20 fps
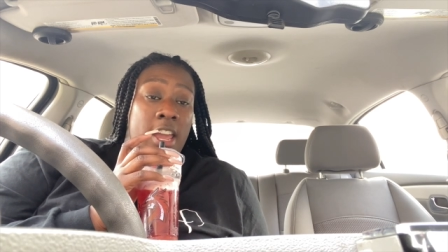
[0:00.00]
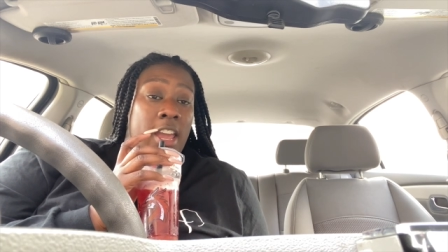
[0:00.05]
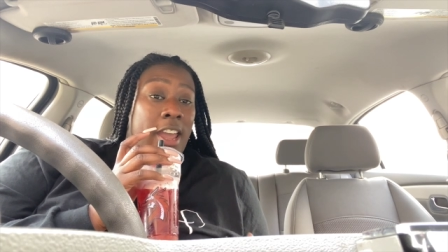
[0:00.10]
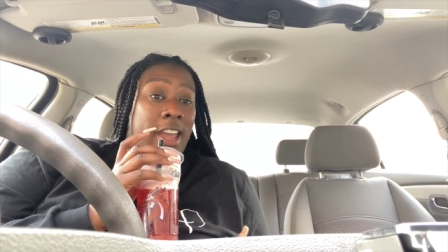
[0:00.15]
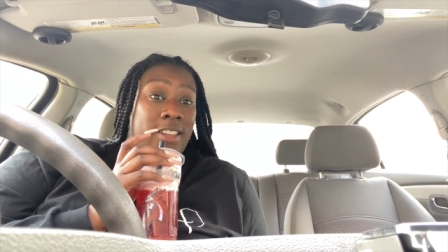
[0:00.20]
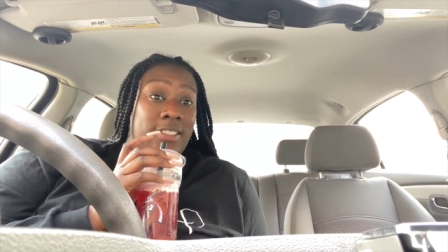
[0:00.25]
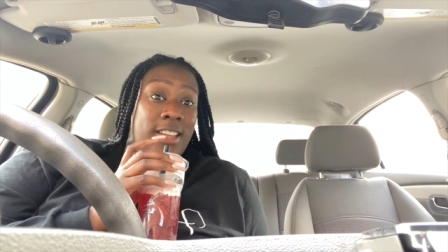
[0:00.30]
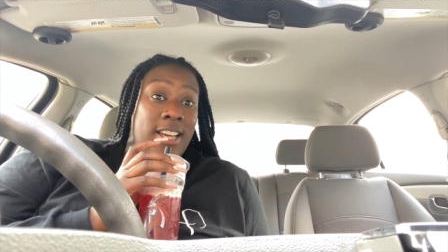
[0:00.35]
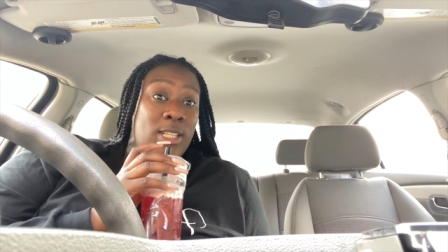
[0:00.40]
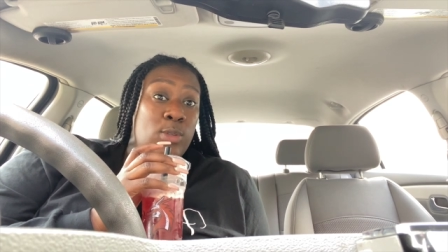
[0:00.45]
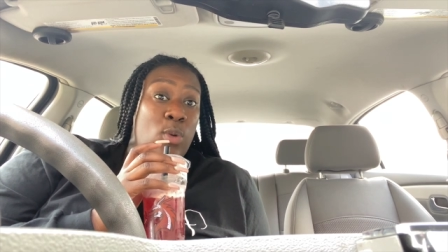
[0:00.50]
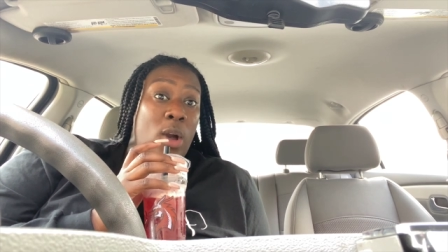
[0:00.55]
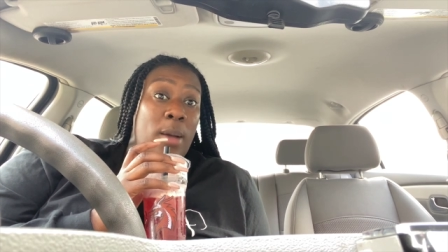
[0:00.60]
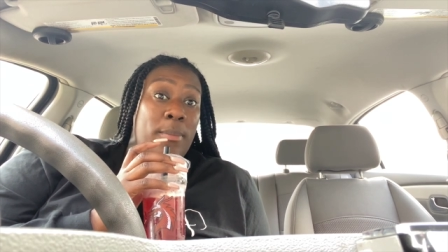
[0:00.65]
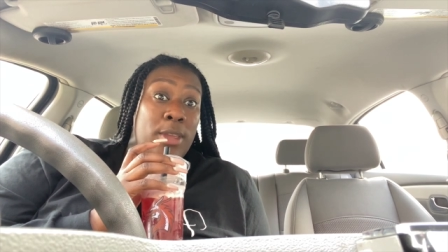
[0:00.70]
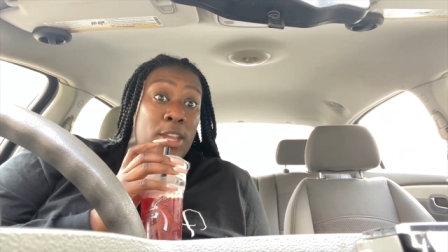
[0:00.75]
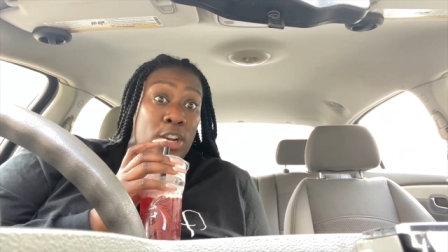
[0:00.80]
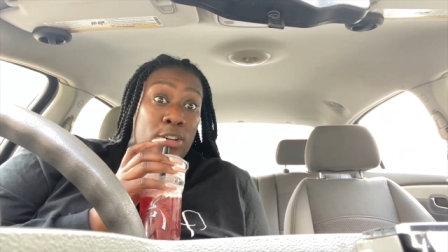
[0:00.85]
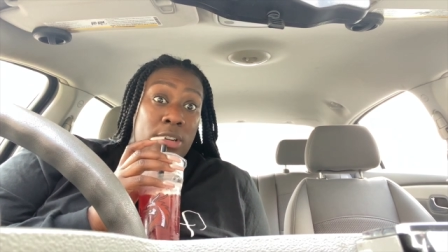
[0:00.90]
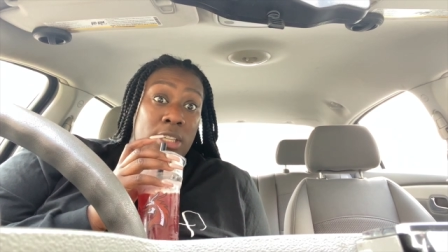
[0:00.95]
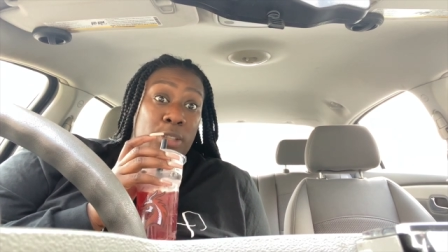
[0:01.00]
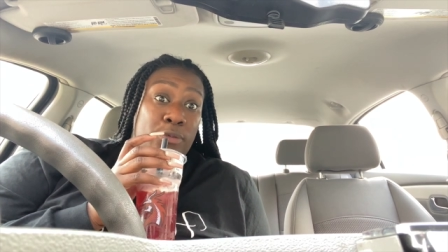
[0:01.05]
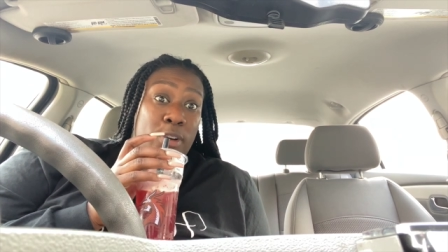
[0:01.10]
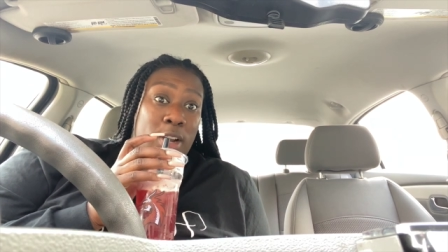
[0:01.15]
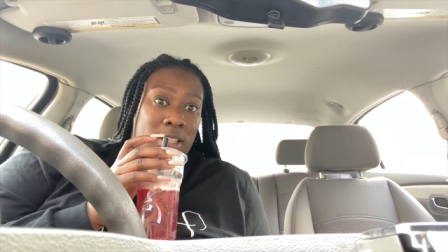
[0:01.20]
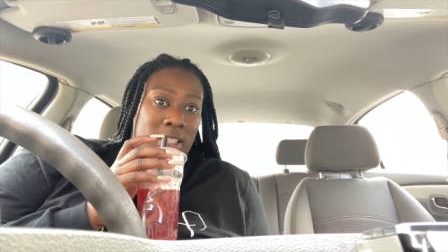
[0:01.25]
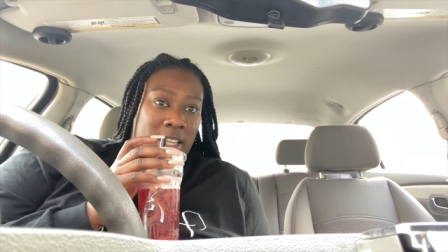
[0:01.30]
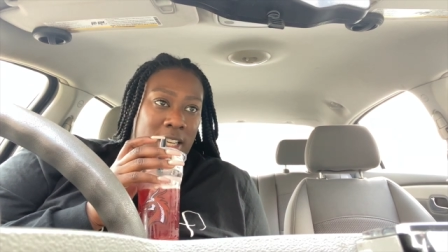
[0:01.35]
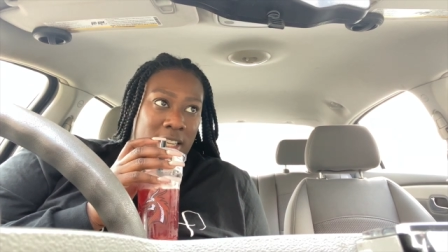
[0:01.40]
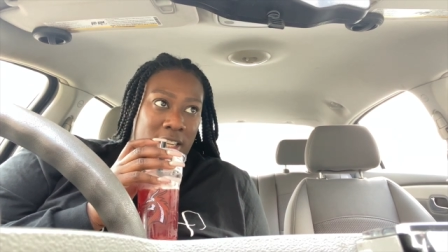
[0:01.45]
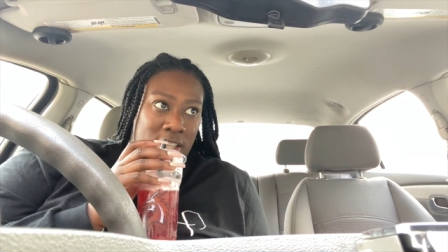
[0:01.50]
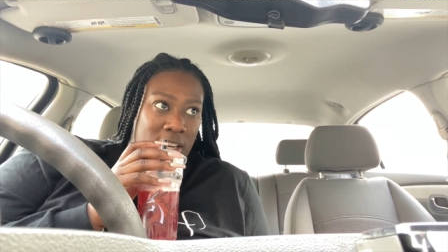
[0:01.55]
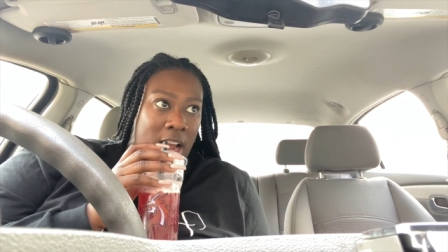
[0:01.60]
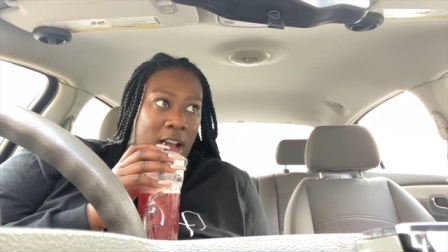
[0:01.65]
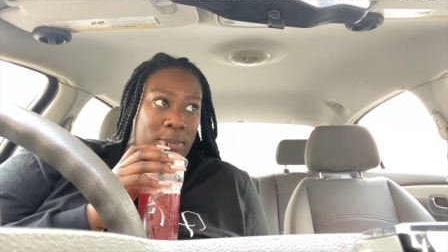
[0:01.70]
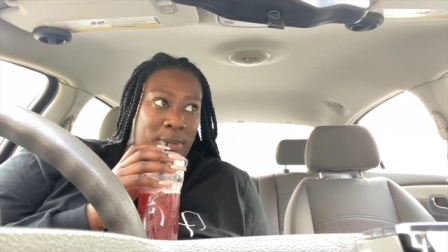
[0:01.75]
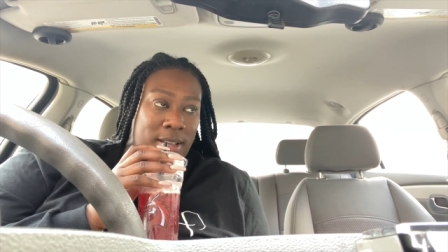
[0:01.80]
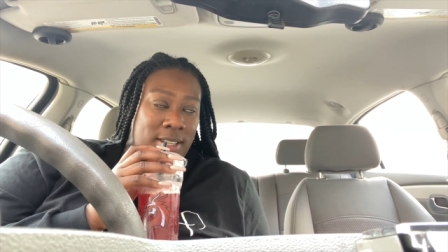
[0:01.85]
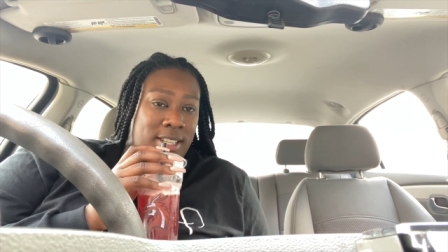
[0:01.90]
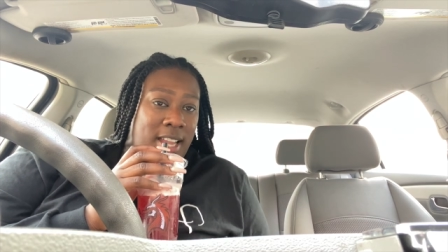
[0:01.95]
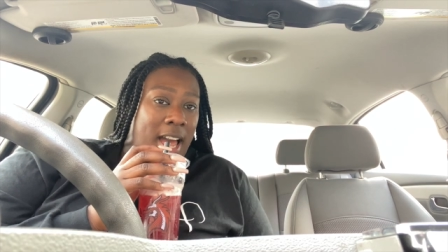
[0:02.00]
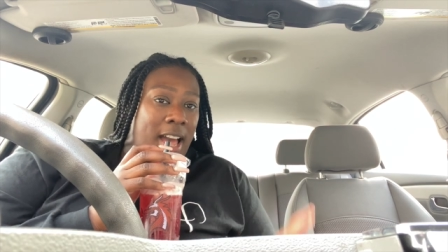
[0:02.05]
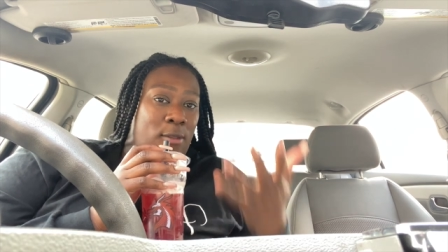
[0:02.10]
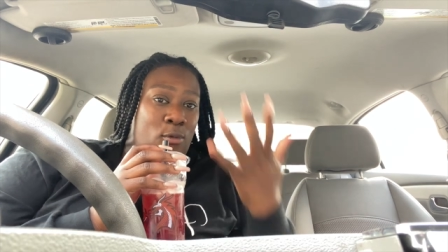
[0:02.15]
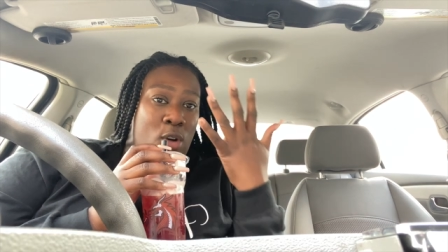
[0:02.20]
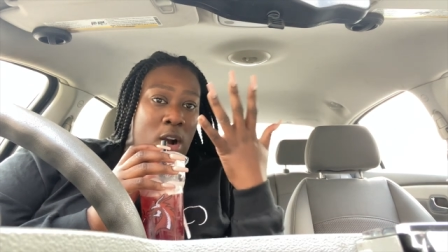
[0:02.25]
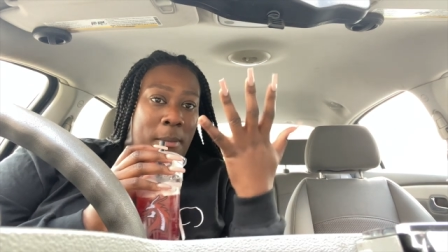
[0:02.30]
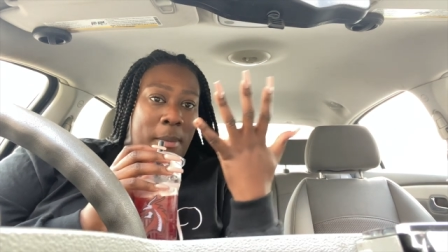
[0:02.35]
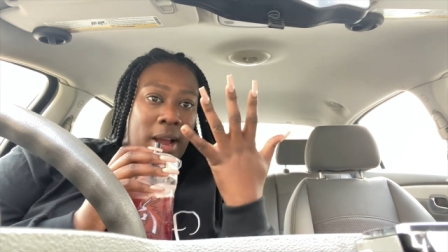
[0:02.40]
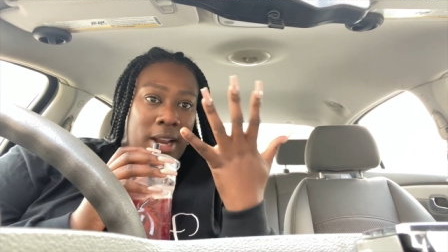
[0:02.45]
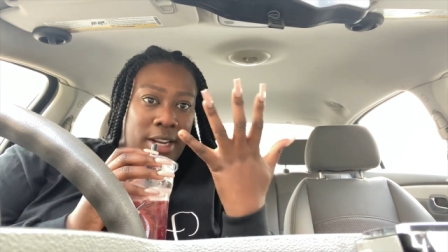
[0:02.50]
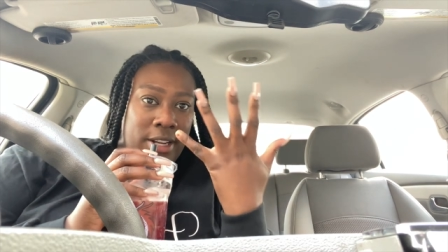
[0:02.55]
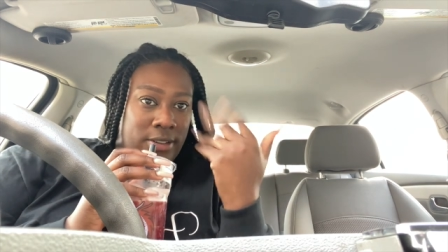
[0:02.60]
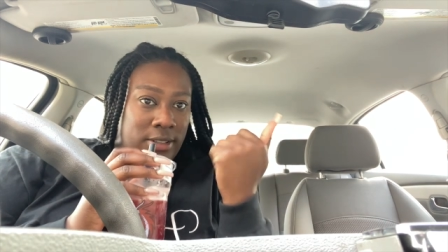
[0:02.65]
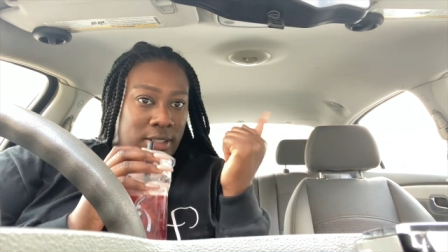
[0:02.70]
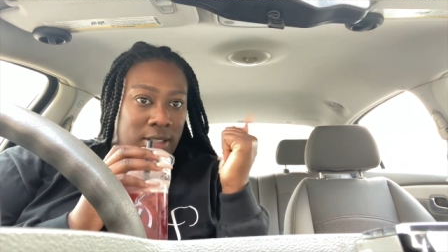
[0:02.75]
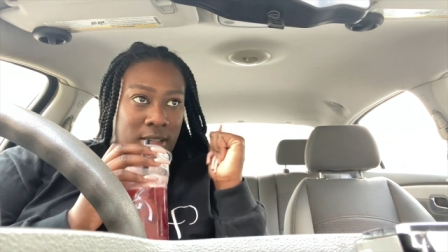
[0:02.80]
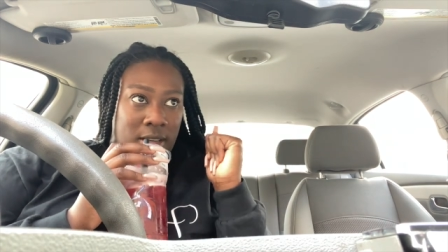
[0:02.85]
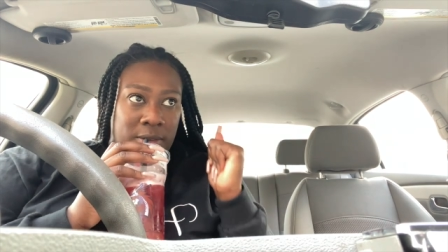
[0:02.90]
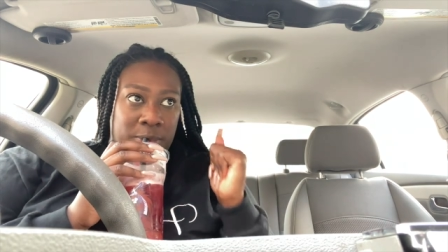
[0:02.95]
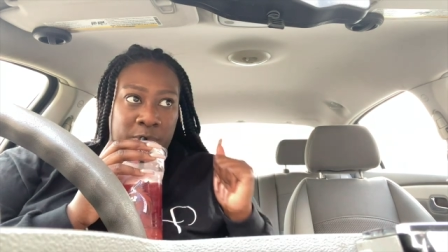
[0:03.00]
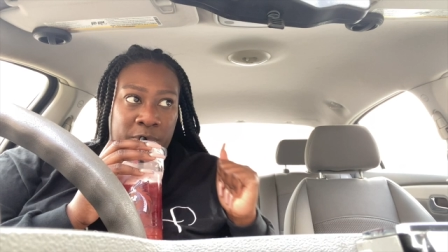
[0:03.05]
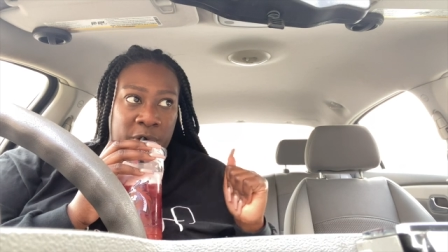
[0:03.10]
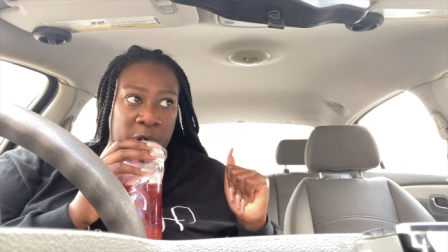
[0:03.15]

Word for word: And that's why I'm eager as fuck to get a job because I want my nails done.